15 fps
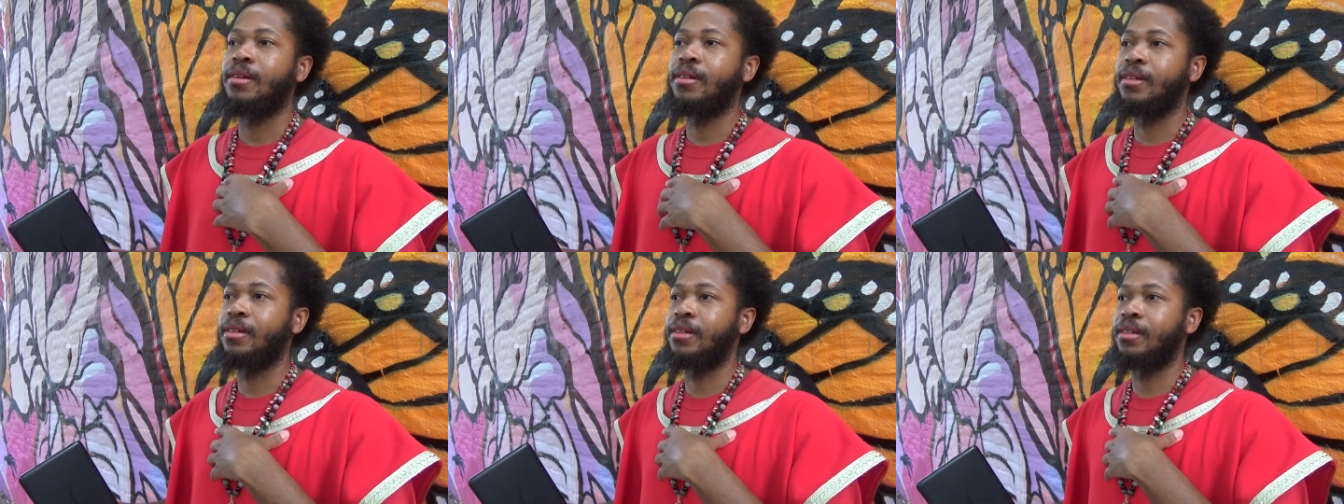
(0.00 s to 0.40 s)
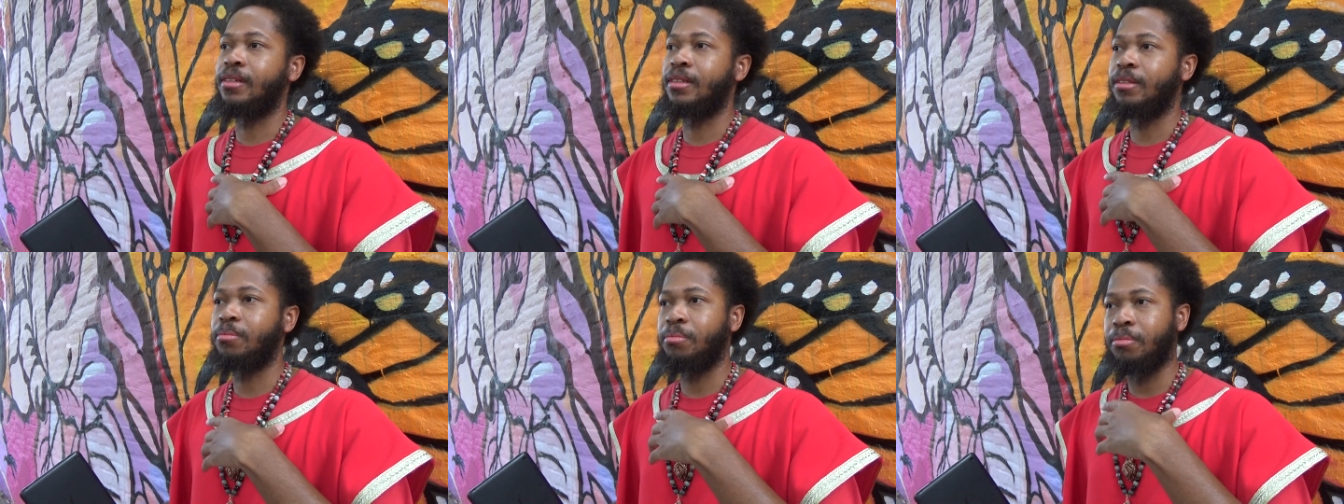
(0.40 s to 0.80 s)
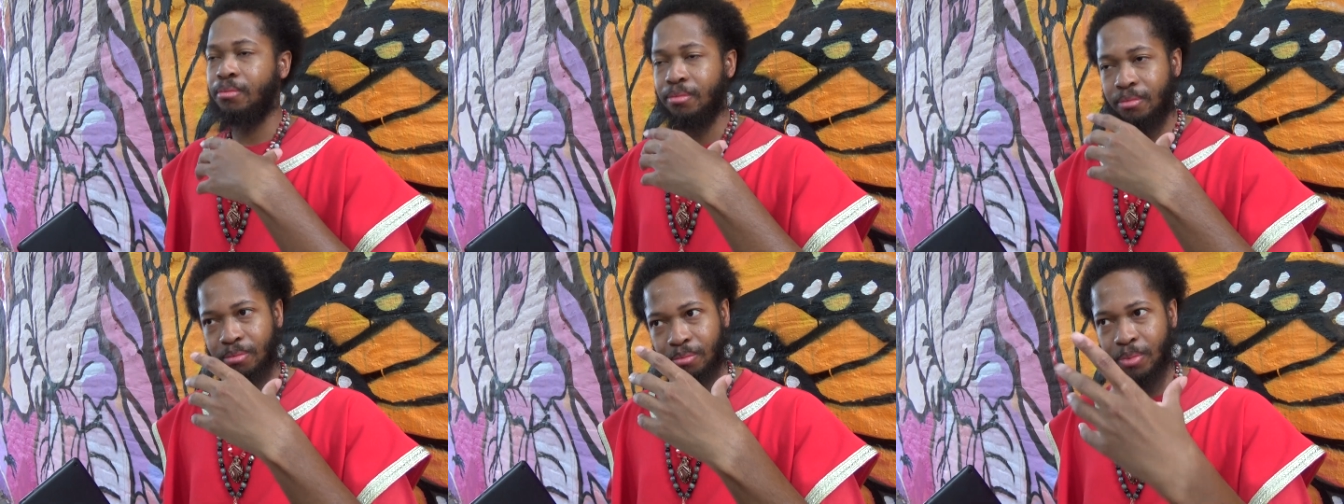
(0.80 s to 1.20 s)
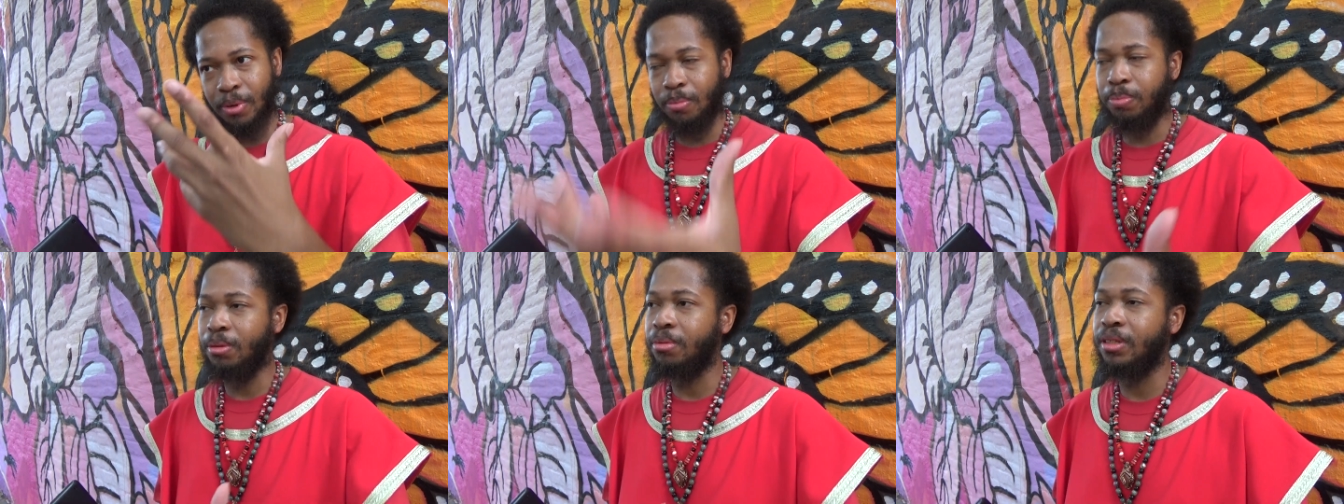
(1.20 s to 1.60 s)
Uh,
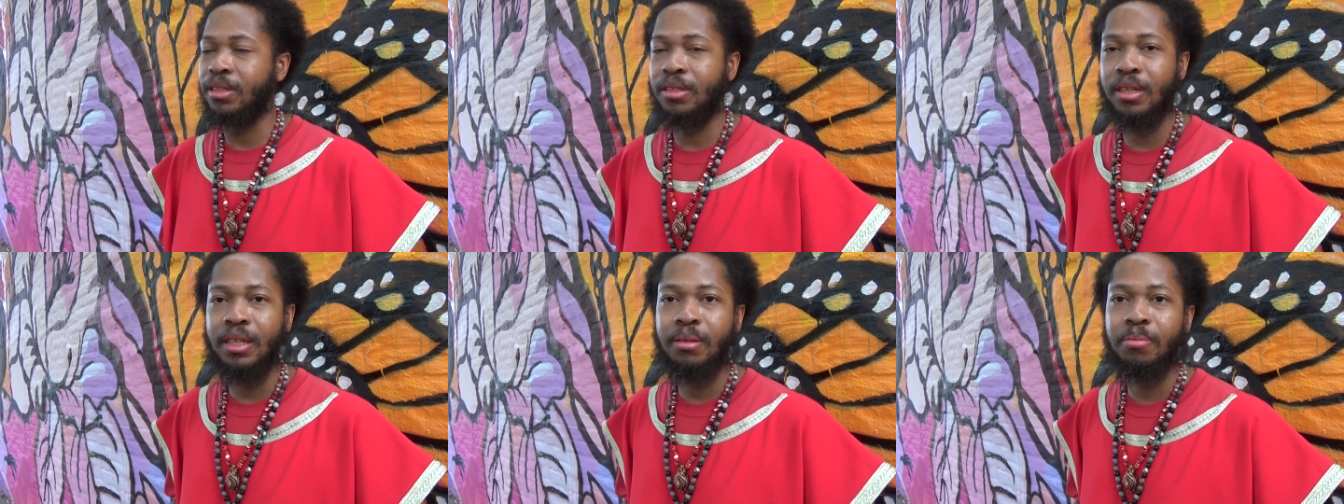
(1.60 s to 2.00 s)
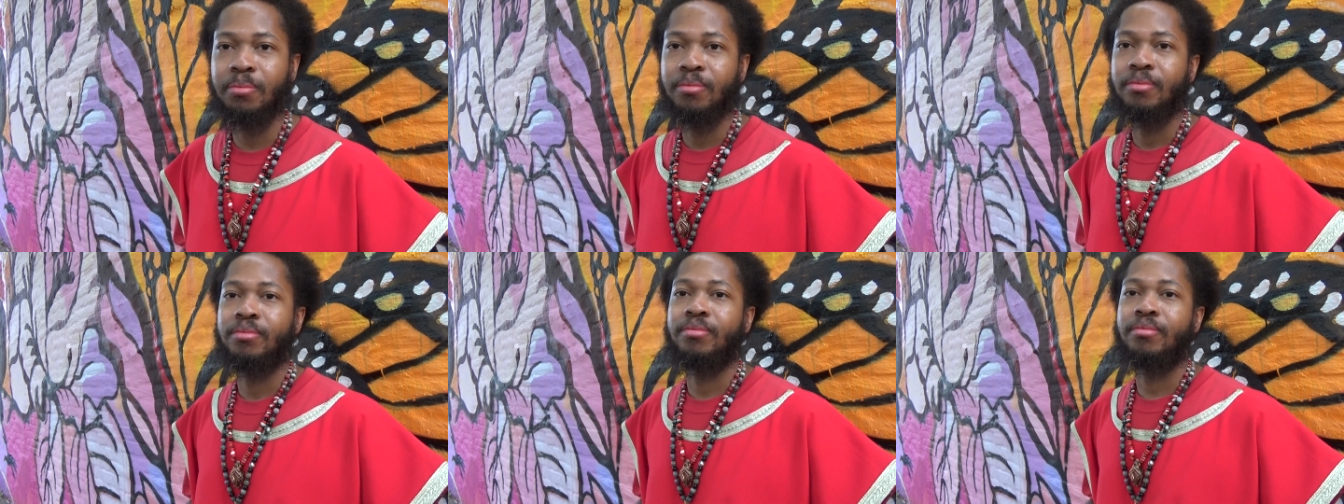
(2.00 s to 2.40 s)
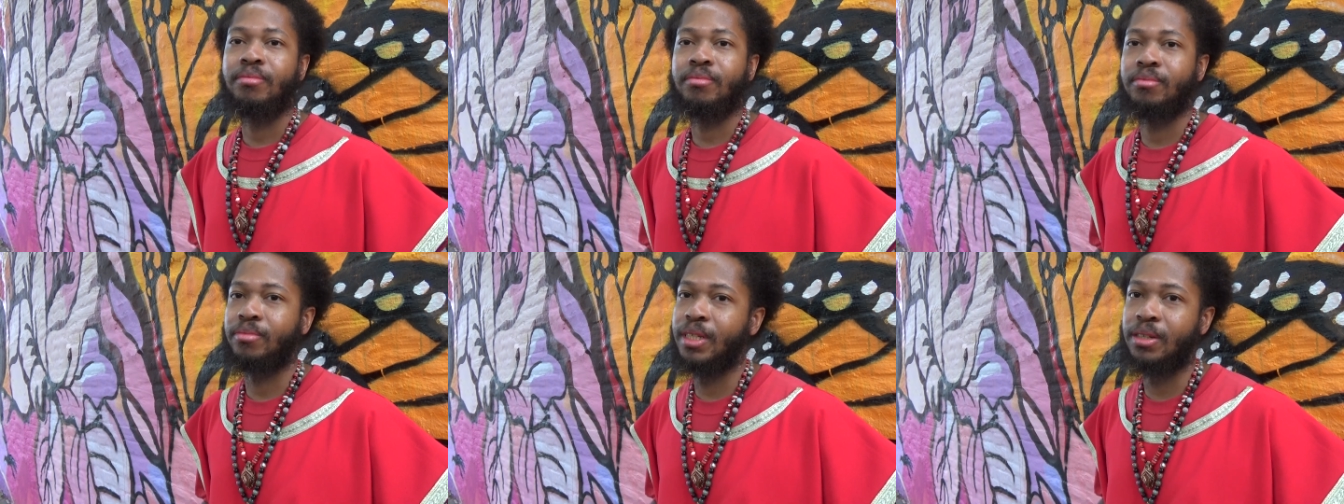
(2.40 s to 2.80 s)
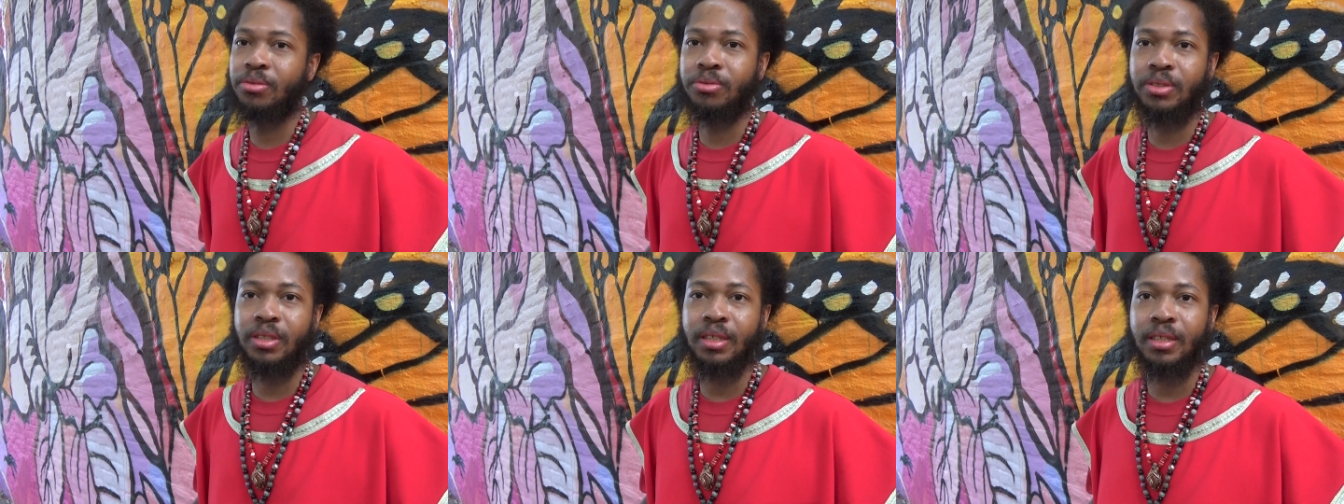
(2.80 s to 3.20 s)
but people asleep, they
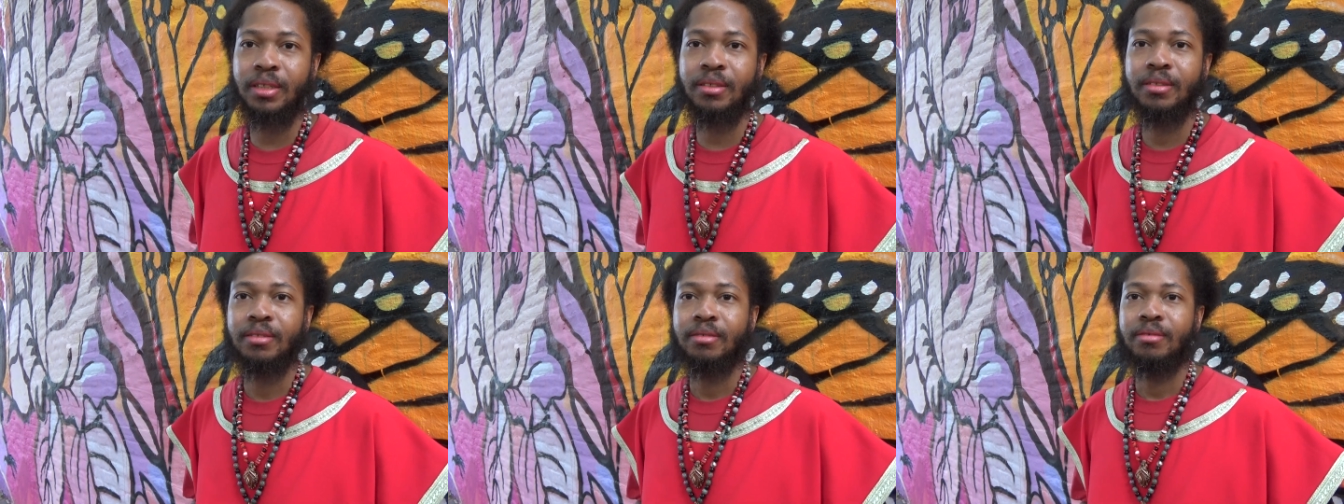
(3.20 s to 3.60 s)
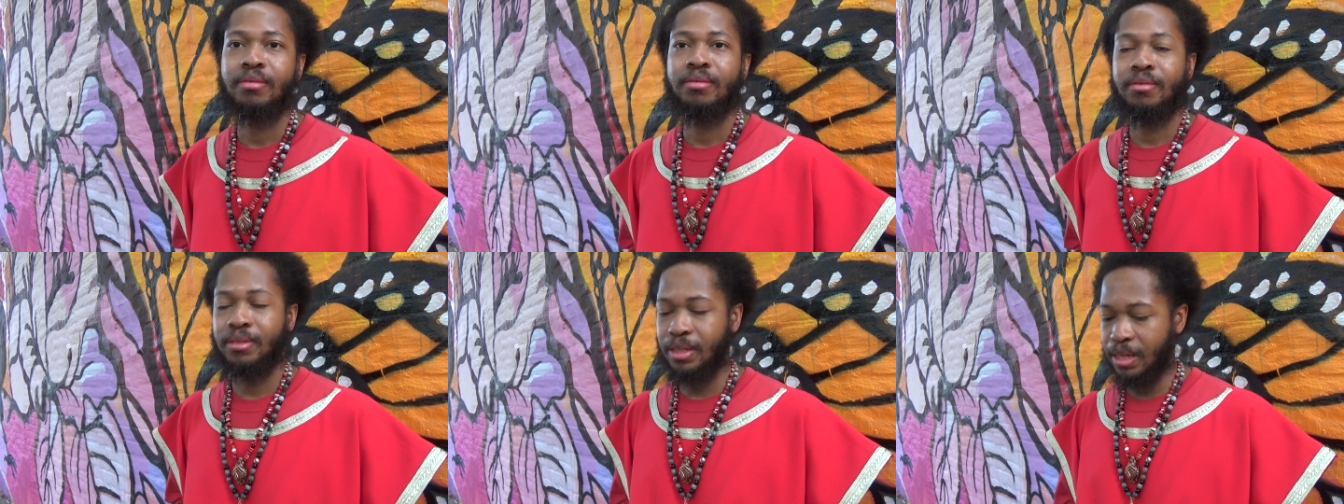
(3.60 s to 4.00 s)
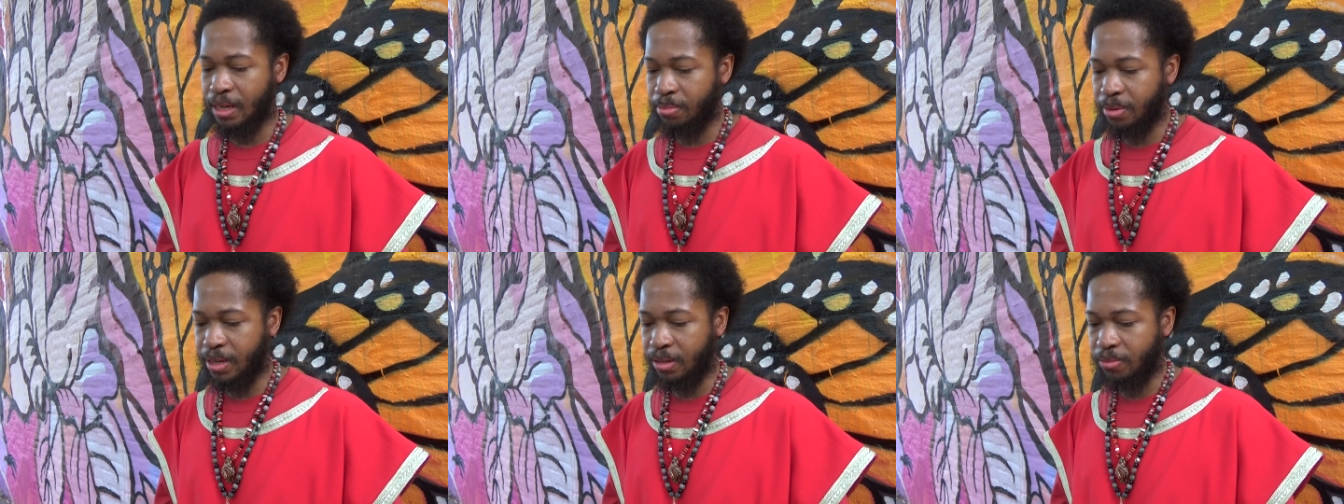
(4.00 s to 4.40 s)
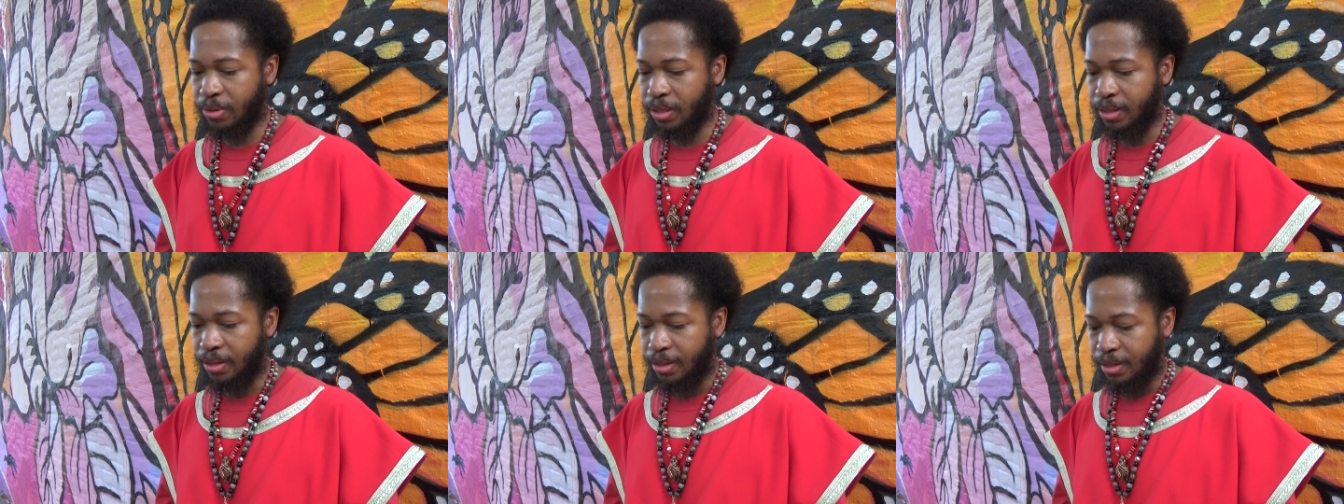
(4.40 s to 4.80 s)
don't see it. All right, but anyway,